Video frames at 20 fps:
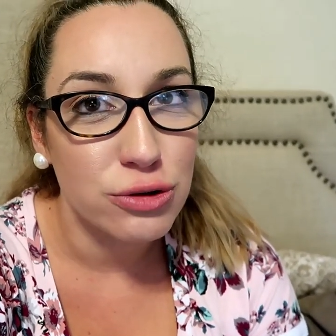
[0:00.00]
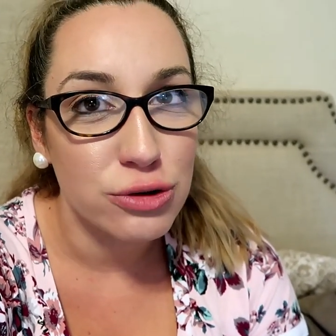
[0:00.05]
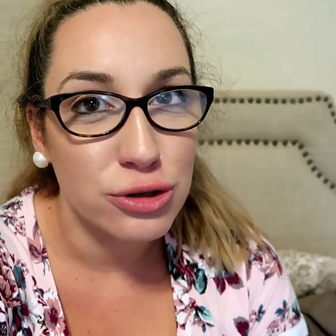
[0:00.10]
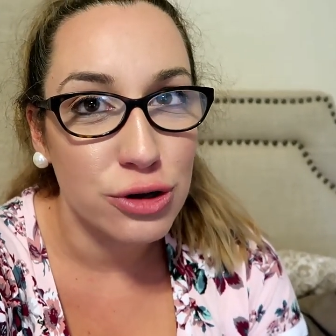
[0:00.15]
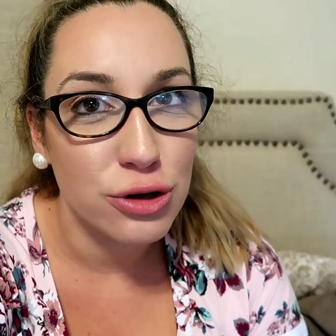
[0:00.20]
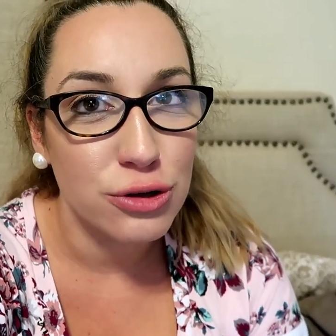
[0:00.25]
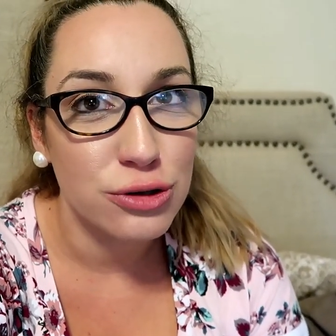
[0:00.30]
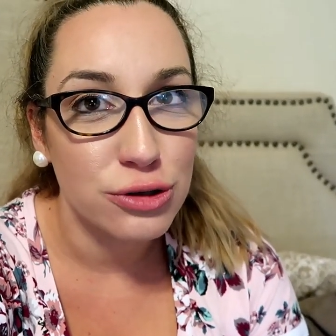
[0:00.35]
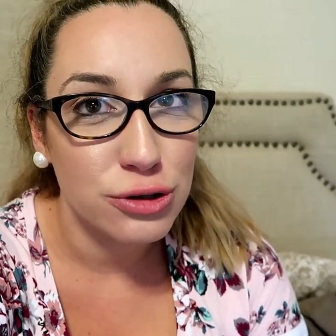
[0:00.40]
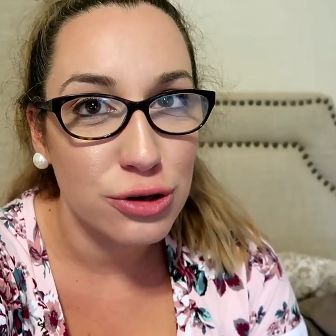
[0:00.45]

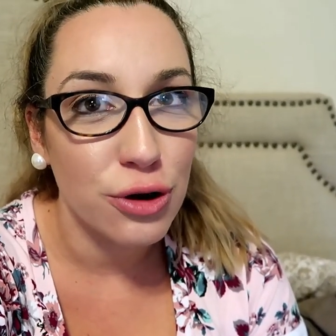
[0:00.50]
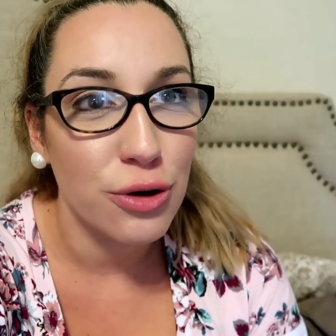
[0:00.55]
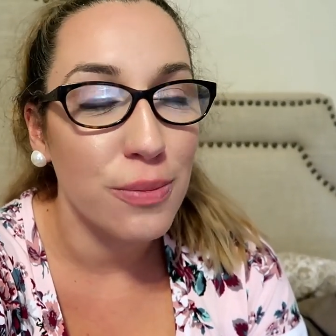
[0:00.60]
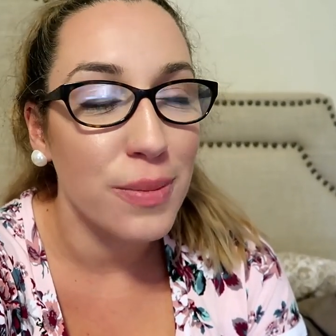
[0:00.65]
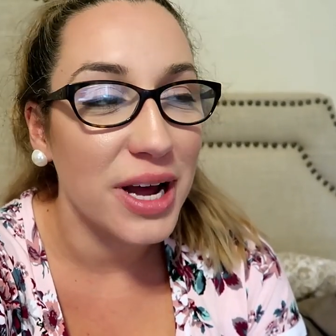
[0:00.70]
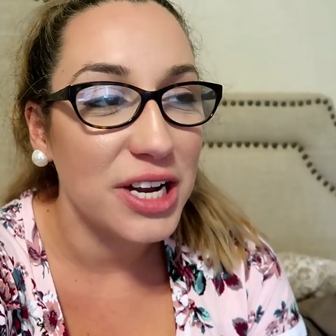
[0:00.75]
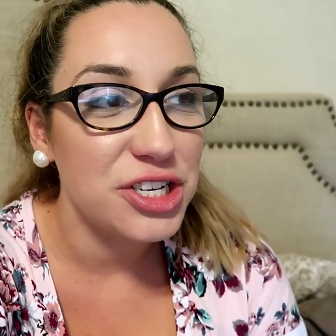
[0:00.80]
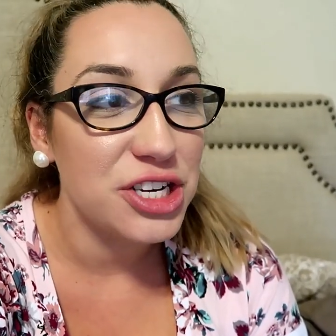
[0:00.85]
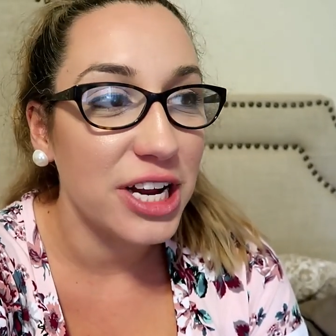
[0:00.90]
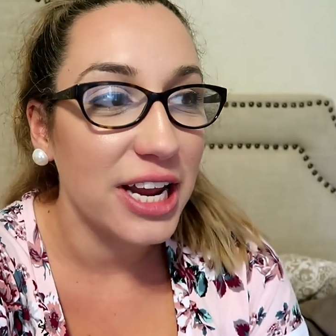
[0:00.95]
so, so
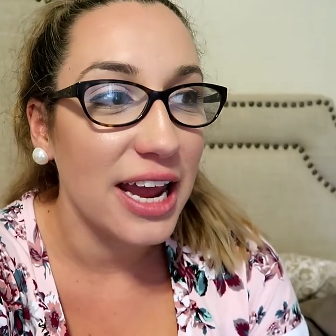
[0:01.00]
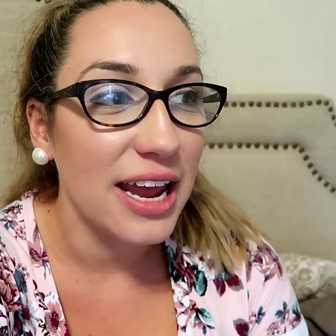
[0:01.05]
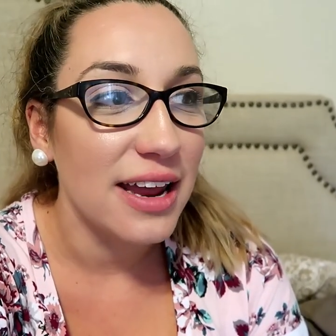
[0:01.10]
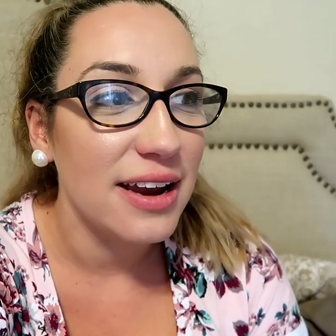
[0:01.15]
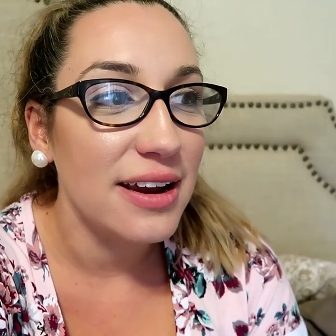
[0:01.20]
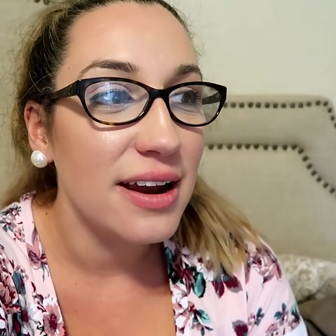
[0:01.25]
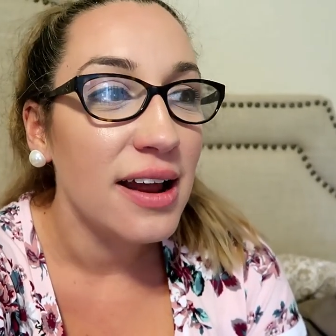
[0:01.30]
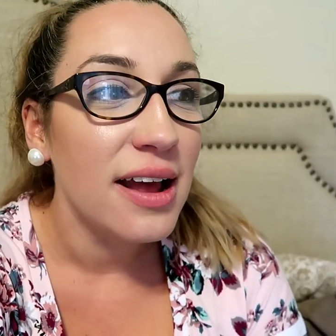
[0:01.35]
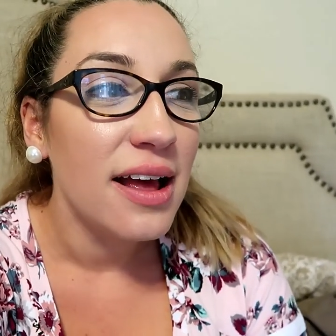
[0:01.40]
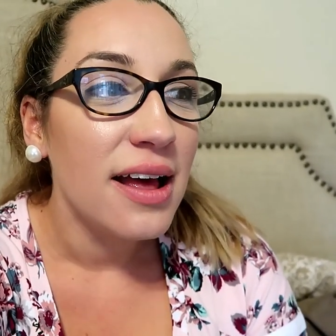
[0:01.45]
much
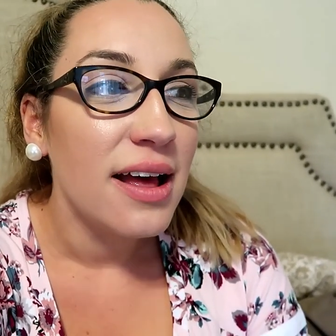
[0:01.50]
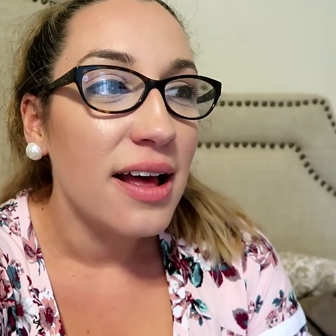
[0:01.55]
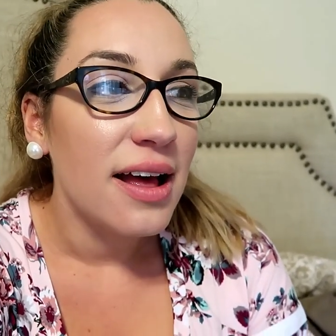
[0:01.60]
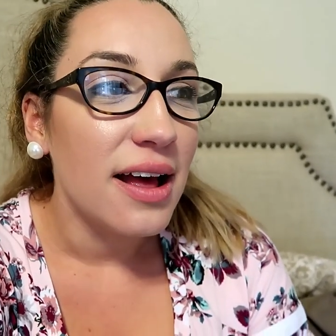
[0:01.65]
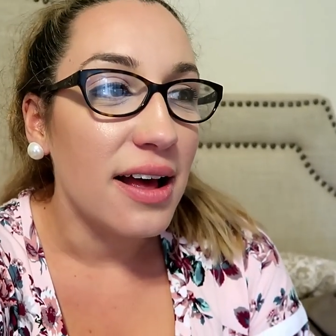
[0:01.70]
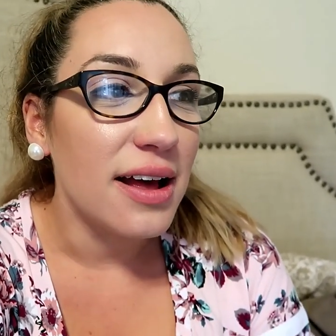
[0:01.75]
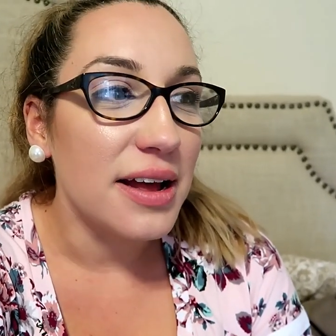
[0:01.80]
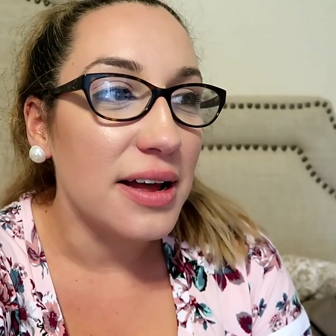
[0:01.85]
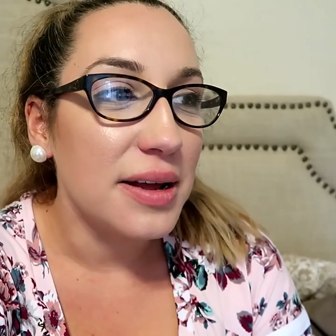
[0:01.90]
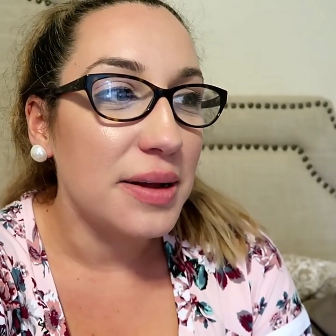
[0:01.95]
again.
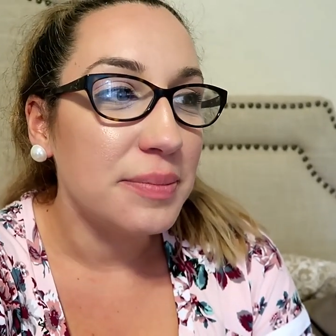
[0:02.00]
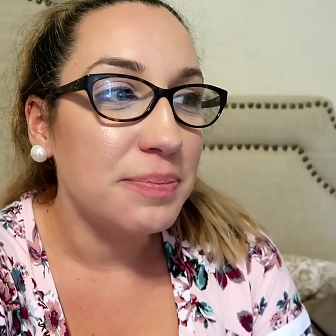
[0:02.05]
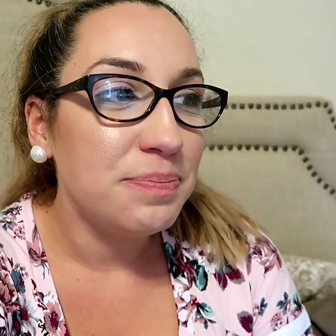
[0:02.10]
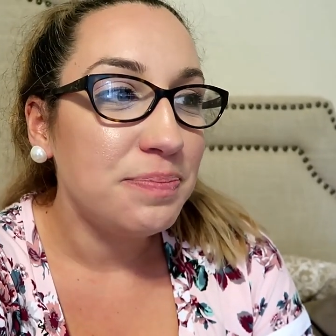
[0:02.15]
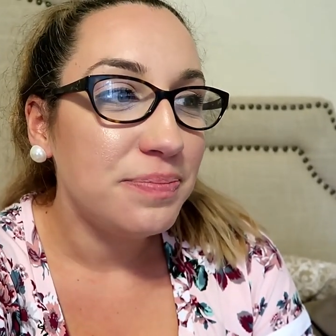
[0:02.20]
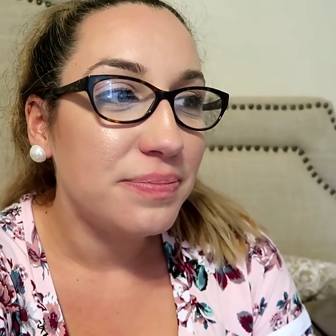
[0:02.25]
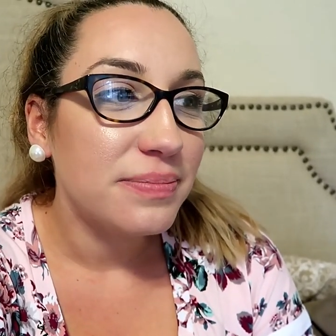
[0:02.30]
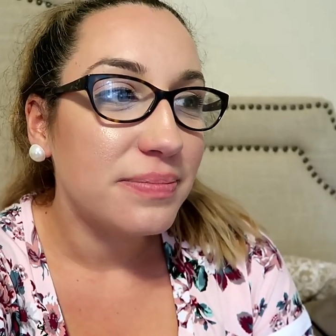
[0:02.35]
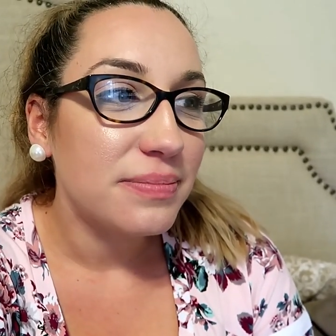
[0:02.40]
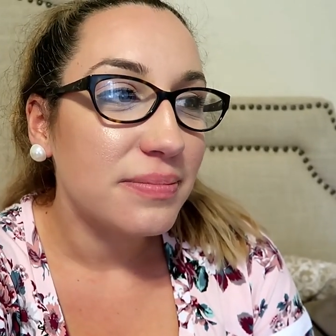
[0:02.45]
Um,